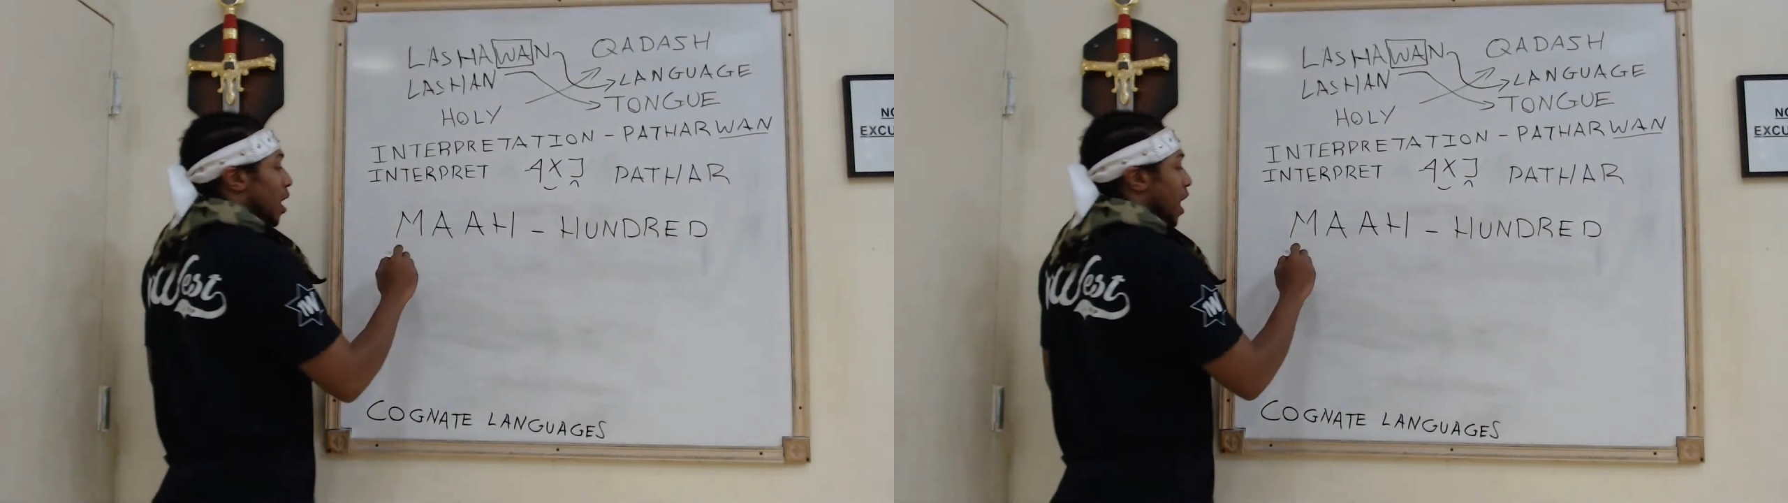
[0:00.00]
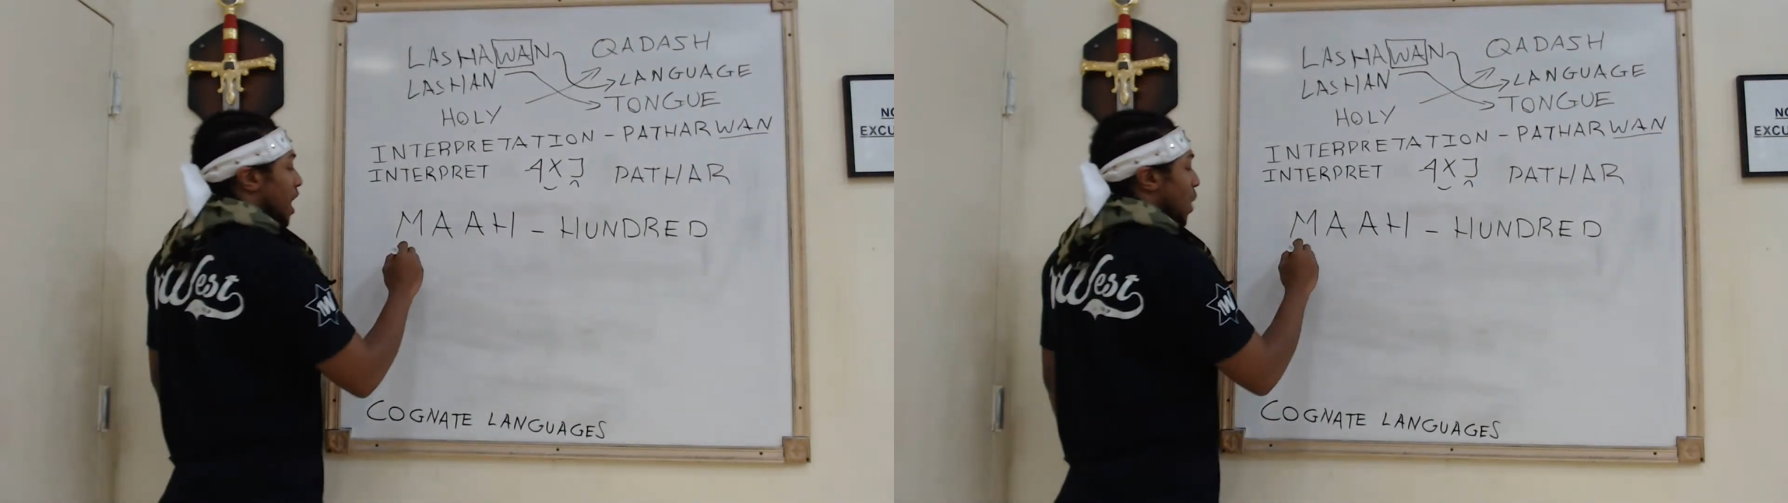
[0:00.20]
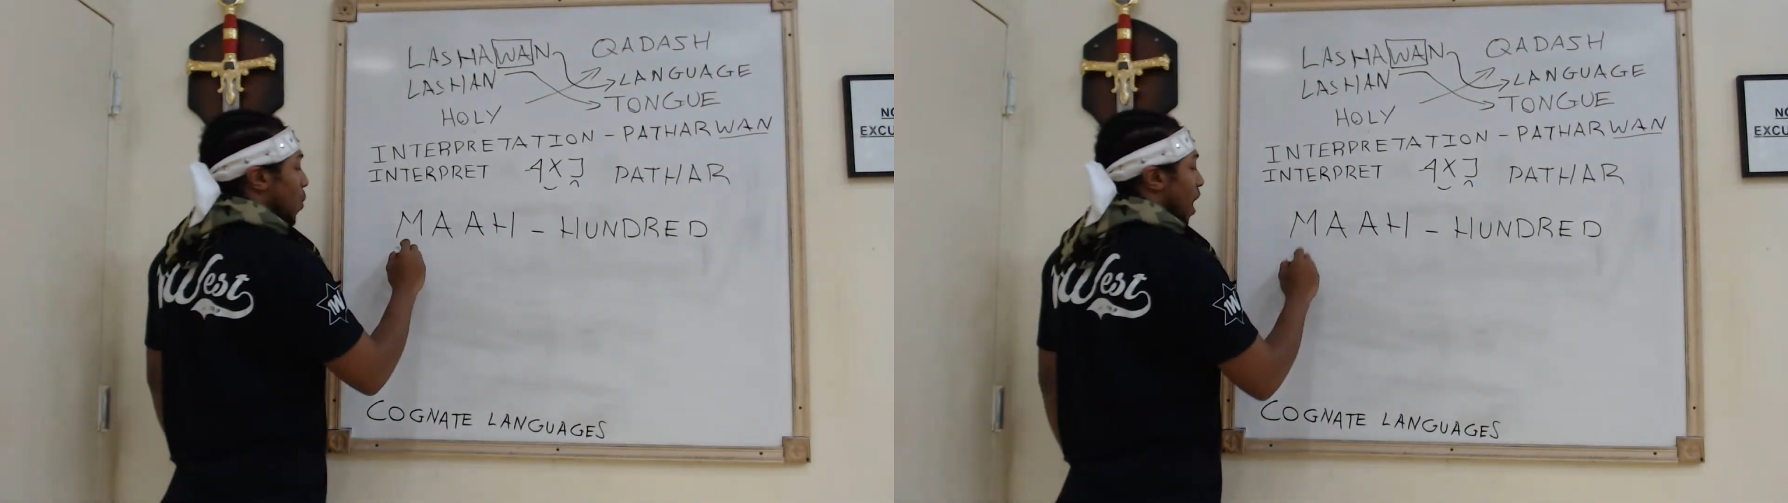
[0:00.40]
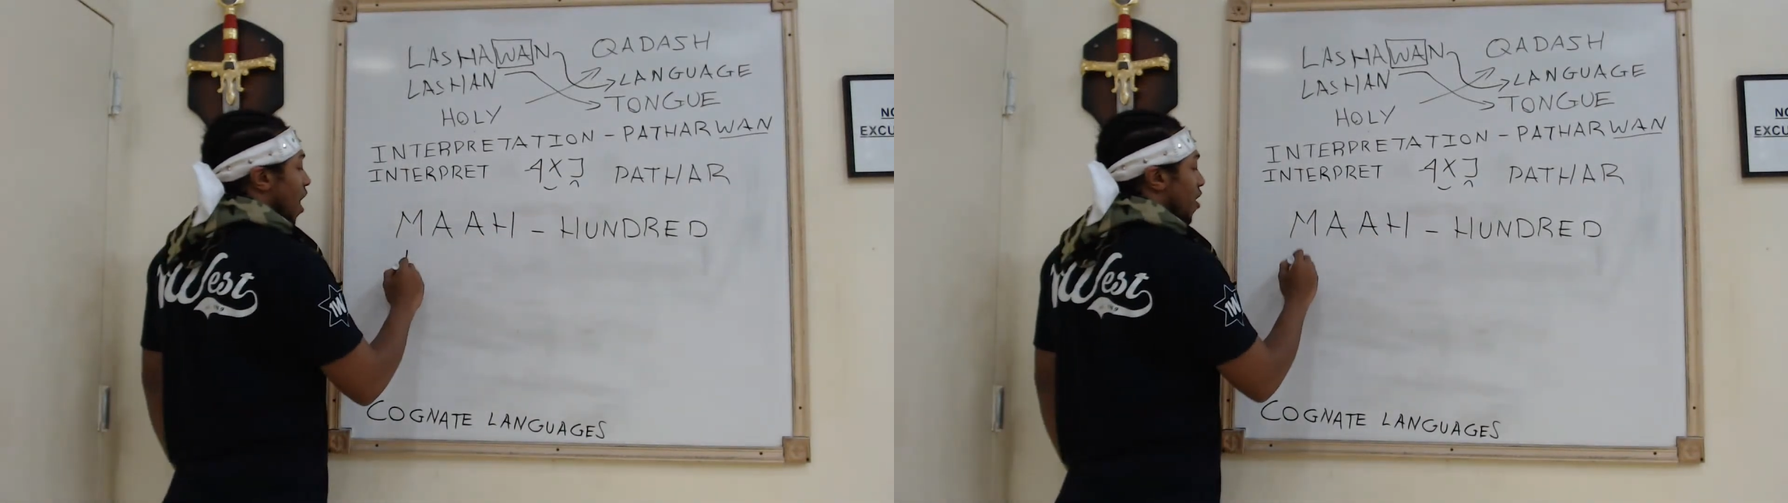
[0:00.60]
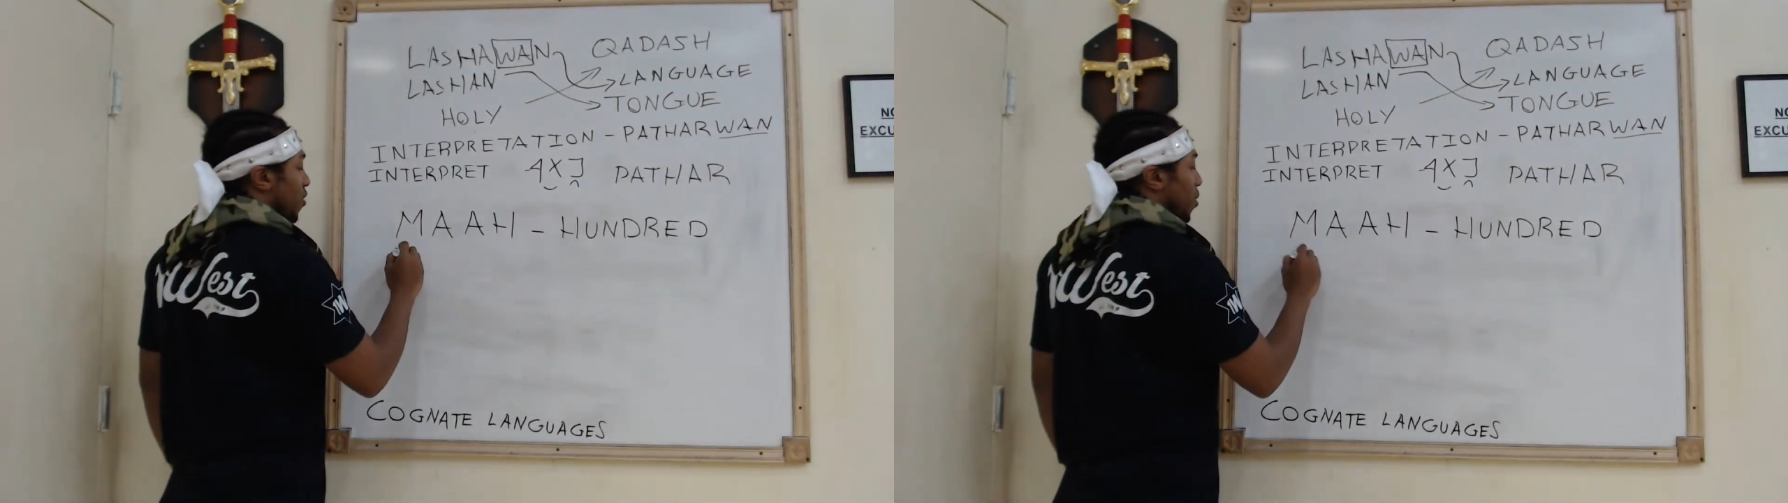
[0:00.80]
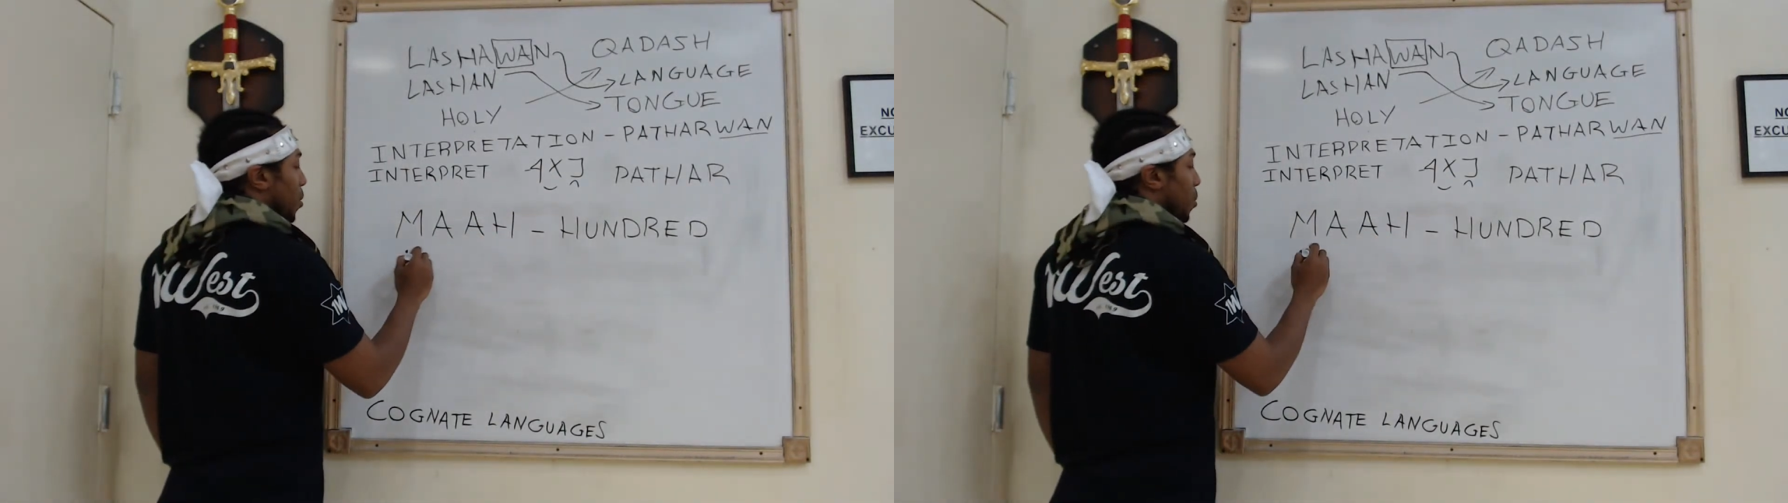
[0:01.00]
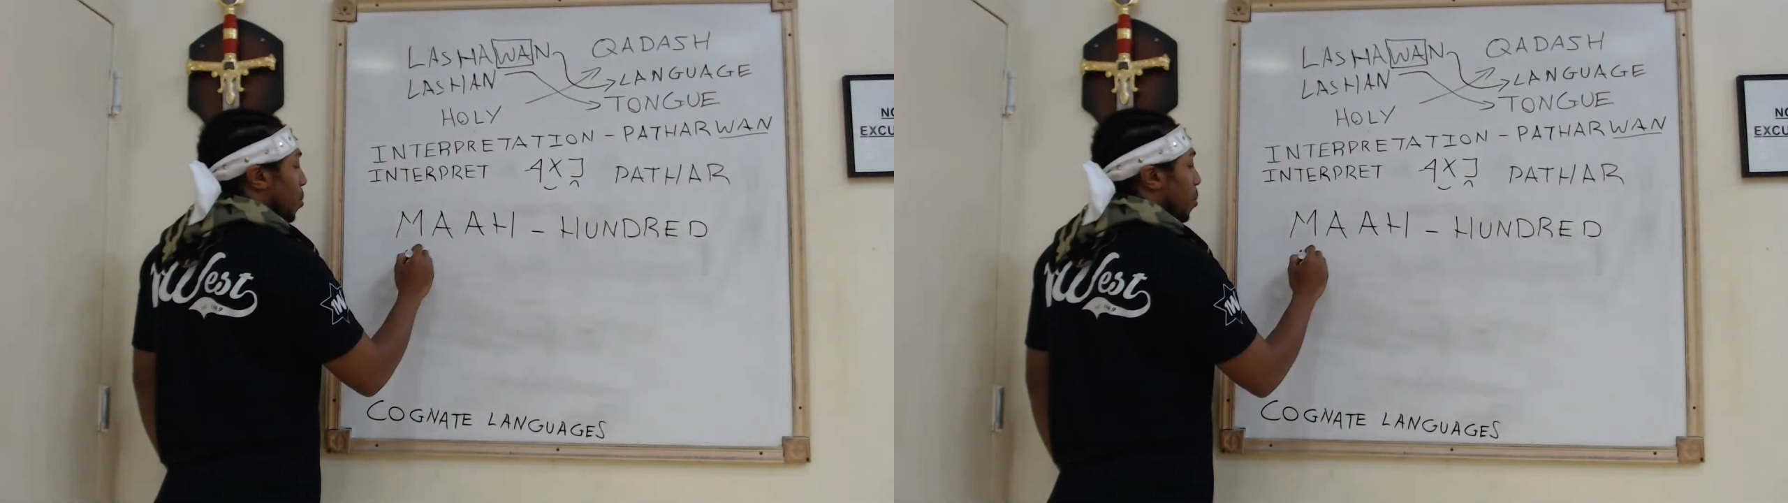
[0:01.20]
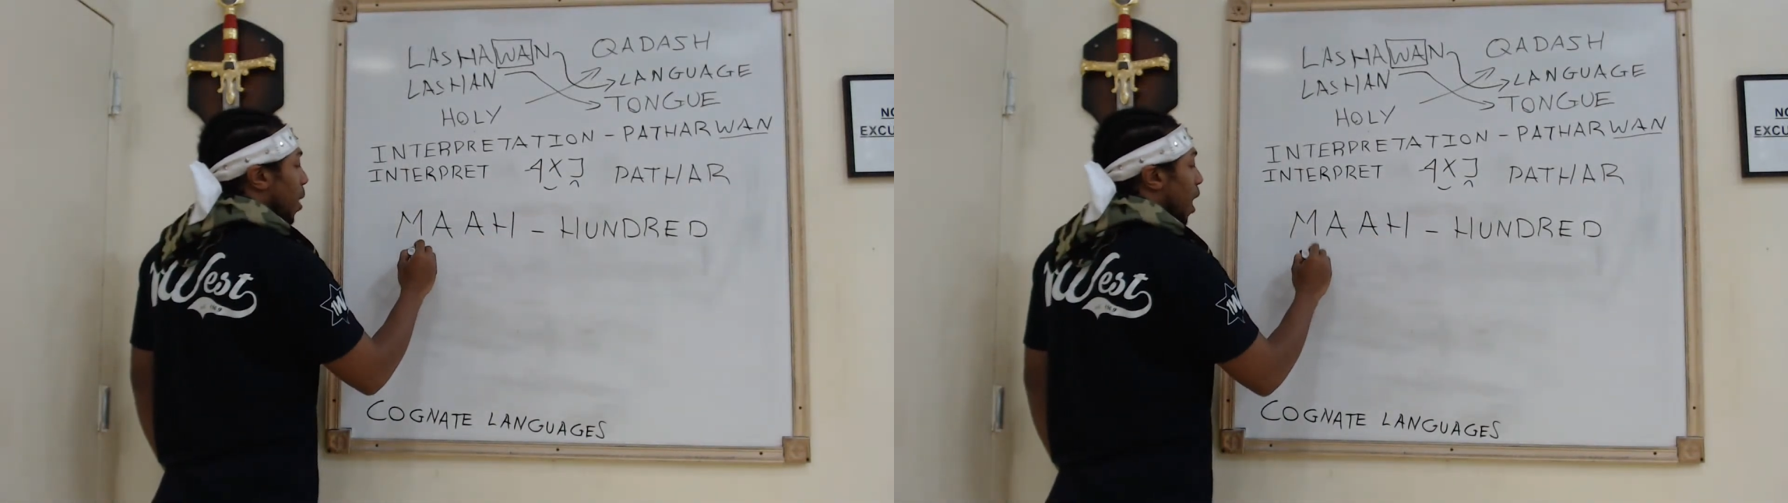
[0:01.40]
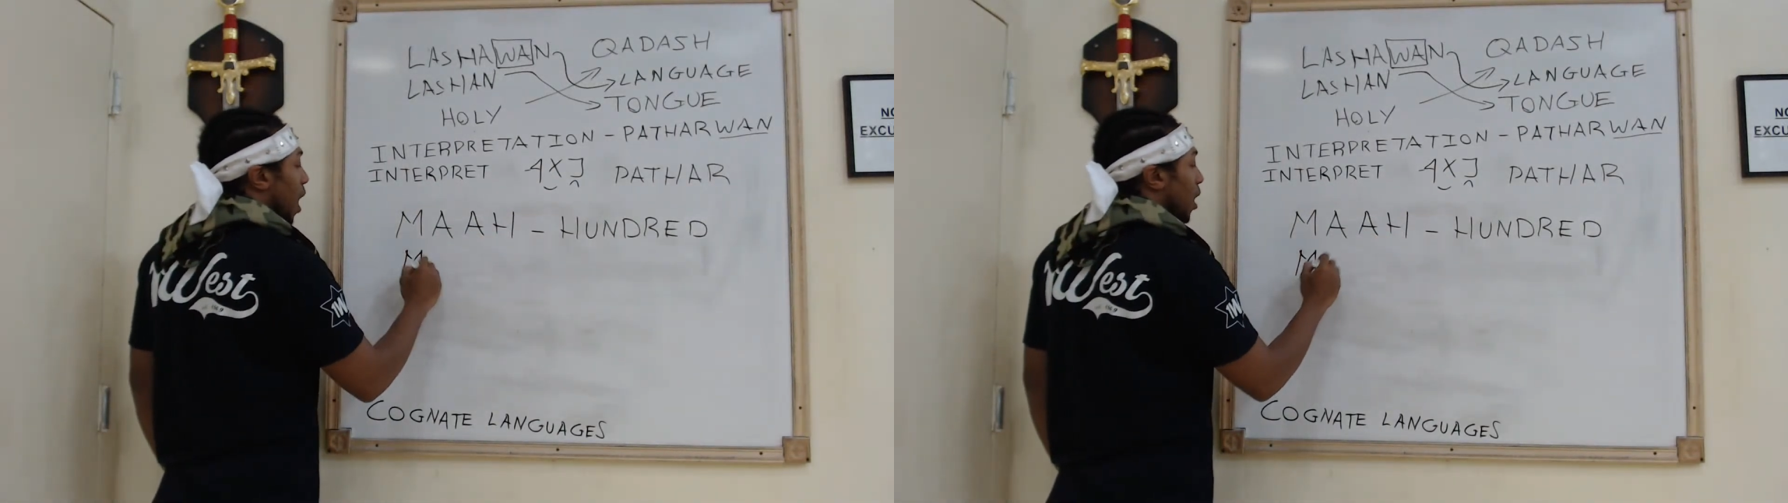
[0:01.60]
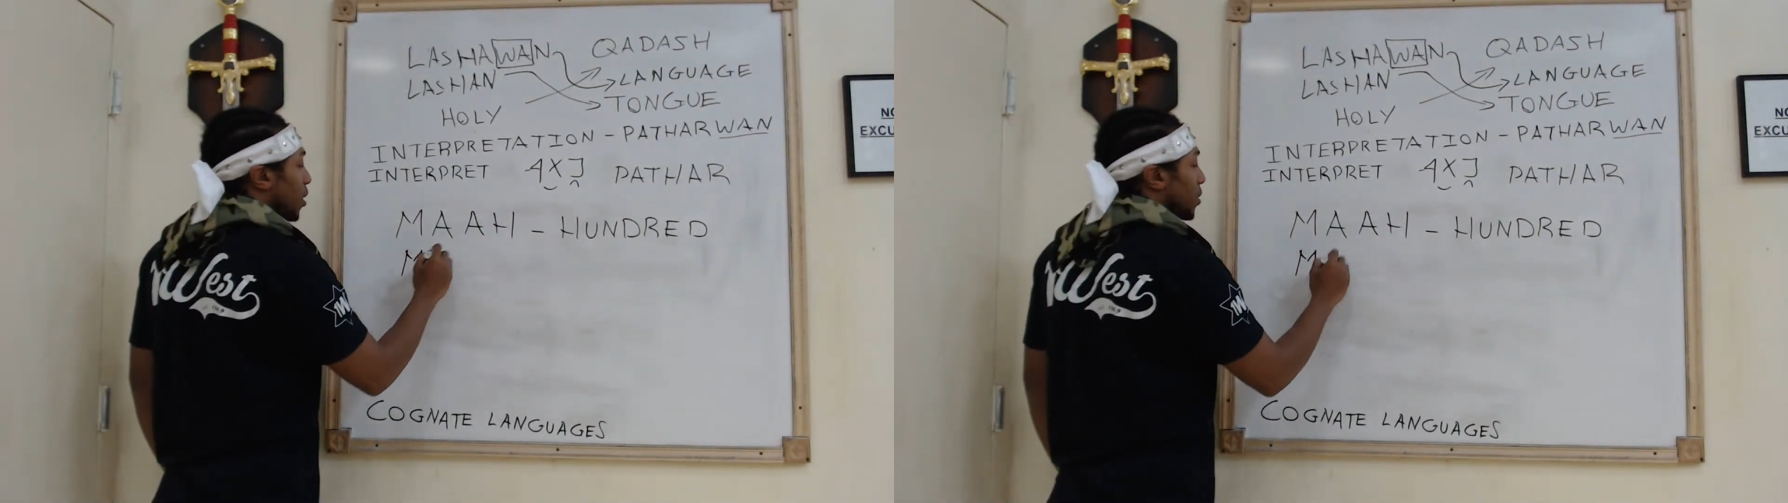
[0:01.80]
and then we have
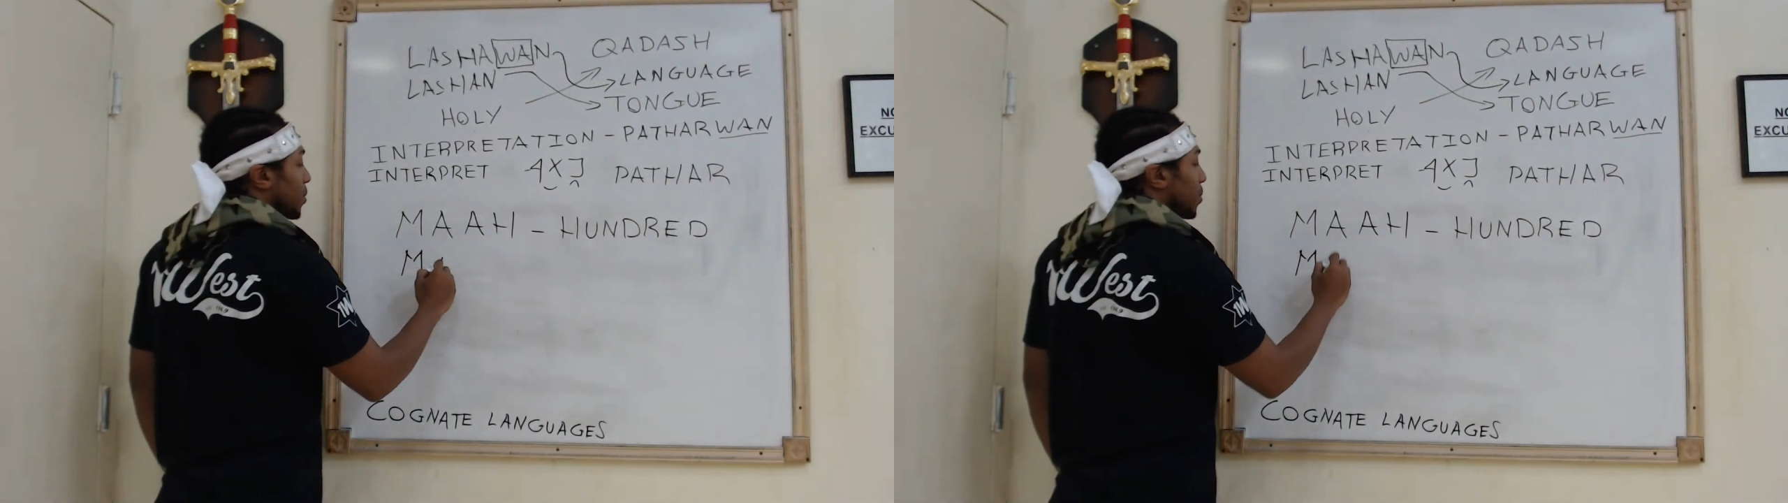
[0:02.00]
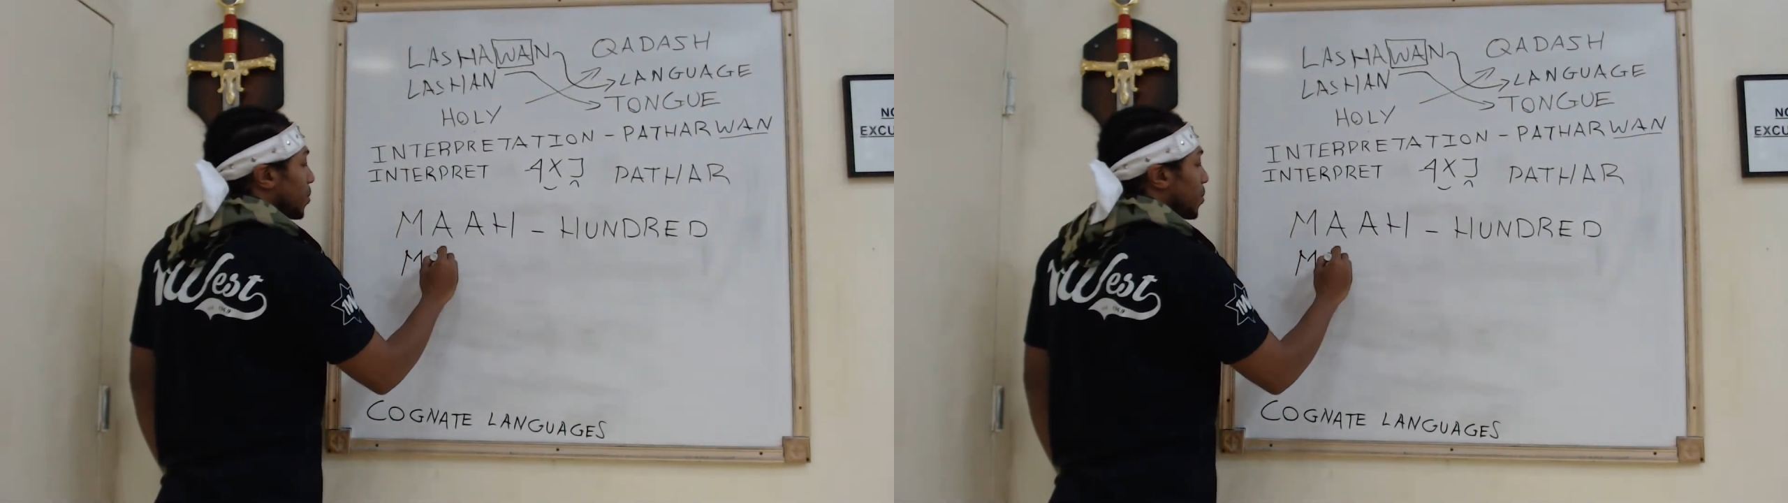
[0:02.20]
Ma,